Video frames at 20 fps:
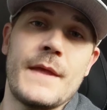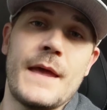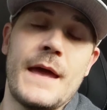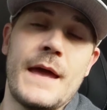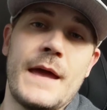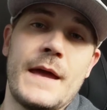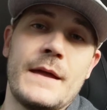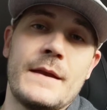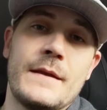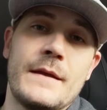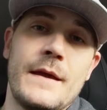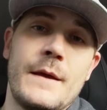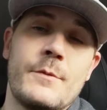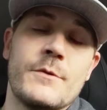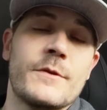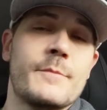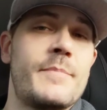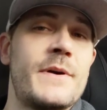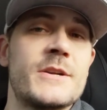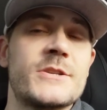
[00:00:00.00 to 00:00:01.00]
And it
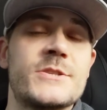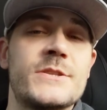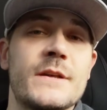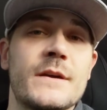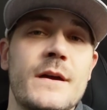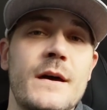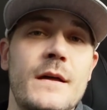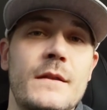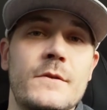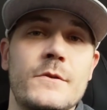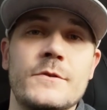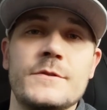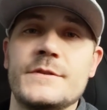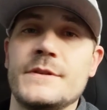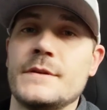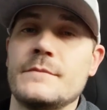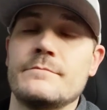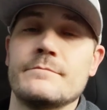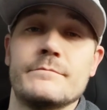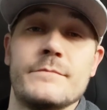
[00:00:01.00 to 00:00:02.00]
was a punch in the gut
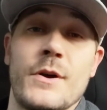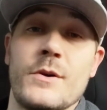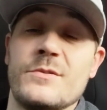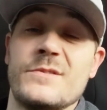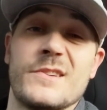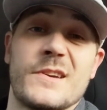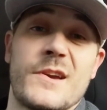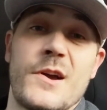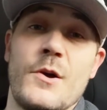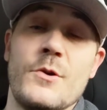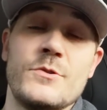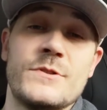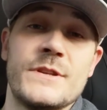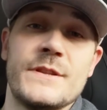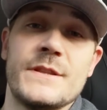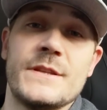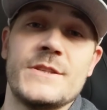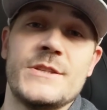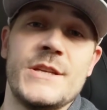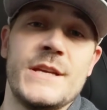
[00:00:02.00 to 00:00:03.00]
losing both the coach
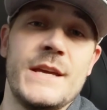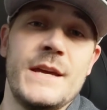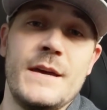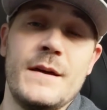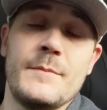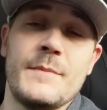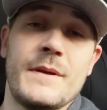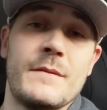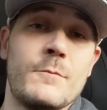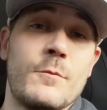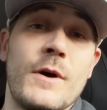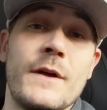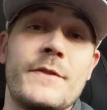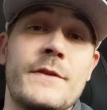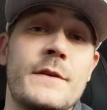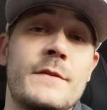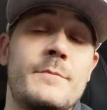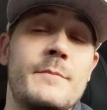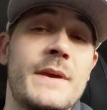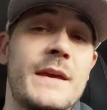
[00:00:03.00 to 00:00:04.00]
and the G M, and what
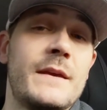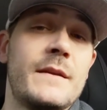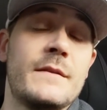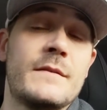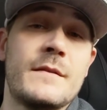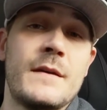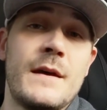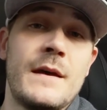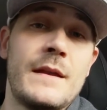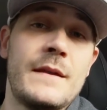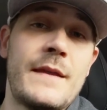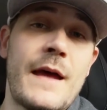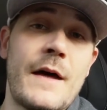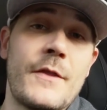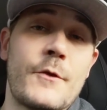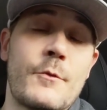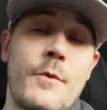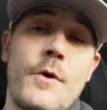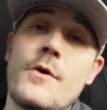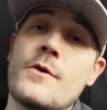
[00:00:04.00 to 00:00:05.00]
this means
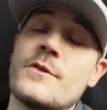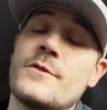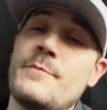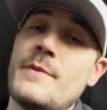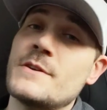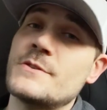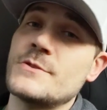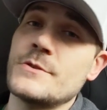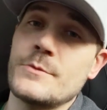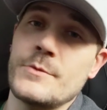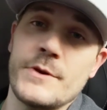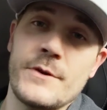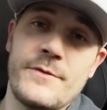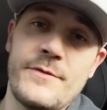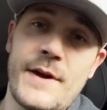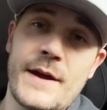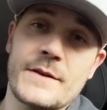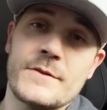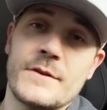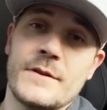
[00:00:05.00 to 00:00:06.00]
down the road, especially when you
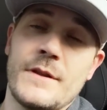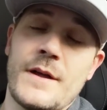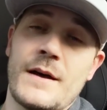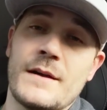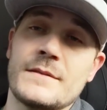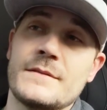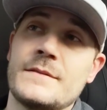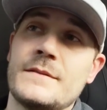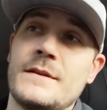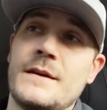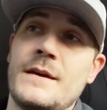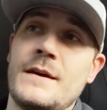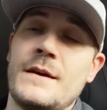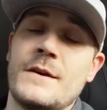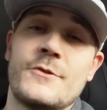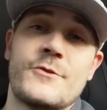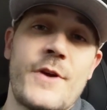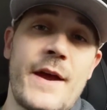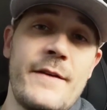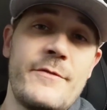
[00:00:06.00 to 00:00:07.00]
factor in lost
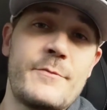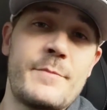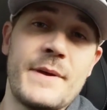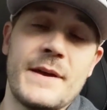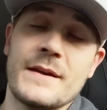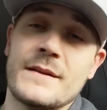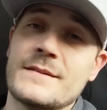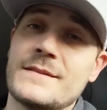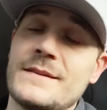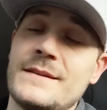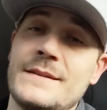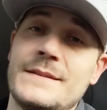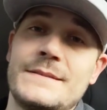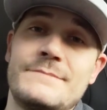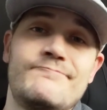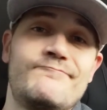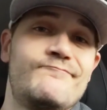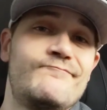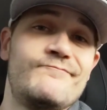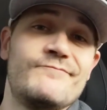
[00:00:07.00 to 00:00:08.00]
draft picks,
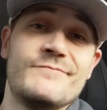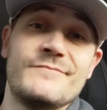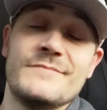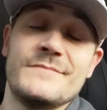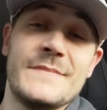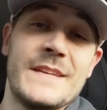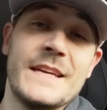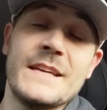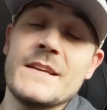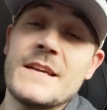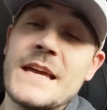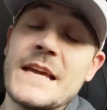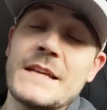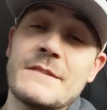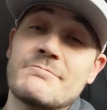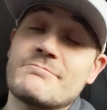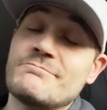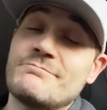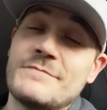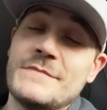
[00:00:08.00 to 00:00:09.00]
it, it,
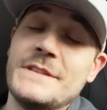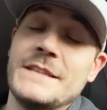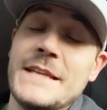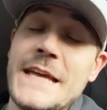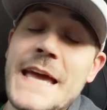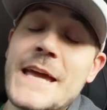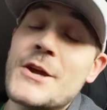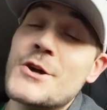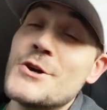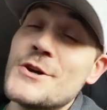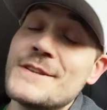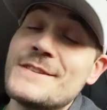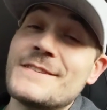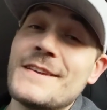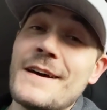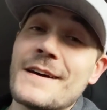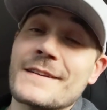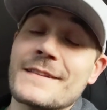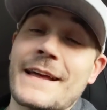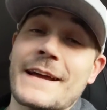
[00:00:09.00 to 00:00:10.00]
it could
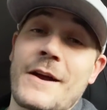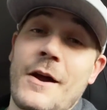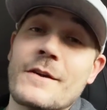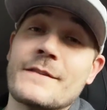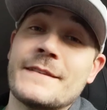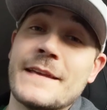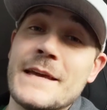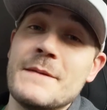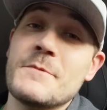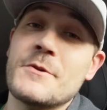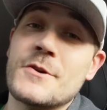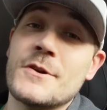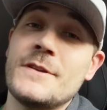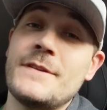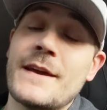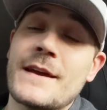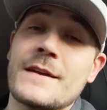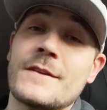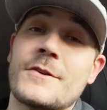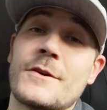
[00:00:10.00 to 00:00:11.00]
suck. Like, our team
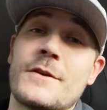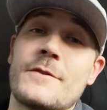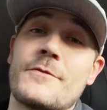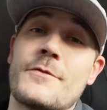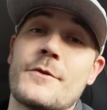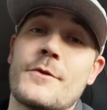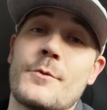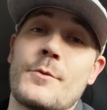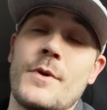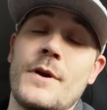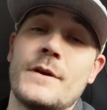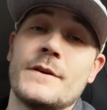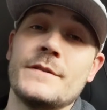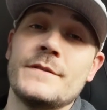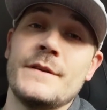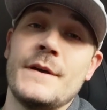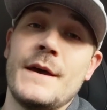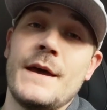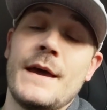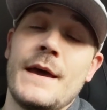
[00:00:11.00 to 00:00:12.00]
could take a turn for the
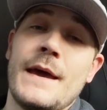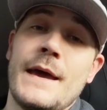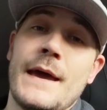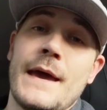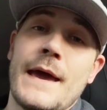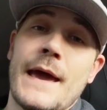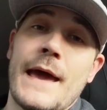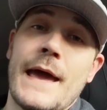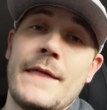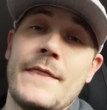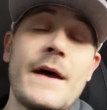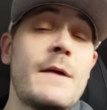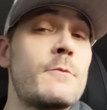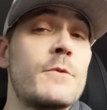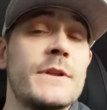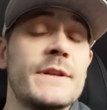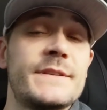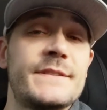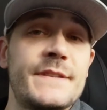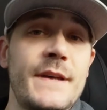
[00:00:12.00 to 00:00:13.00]
worse, and that
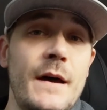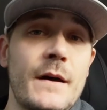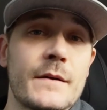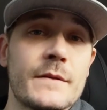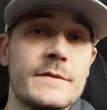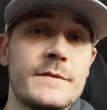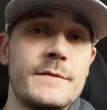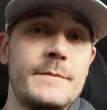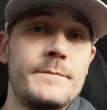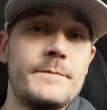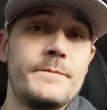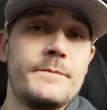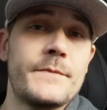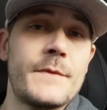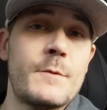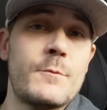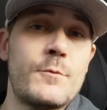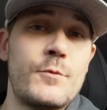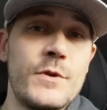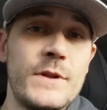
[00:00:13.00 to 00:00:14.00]
really sucks.
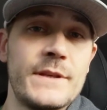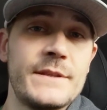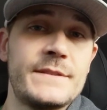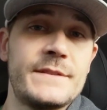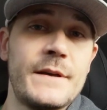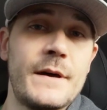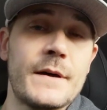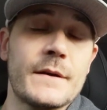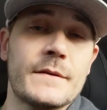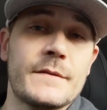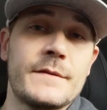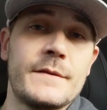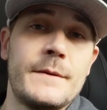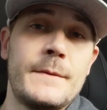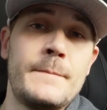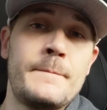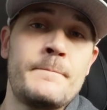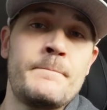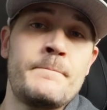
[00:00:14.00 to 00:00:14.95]
It really sucks.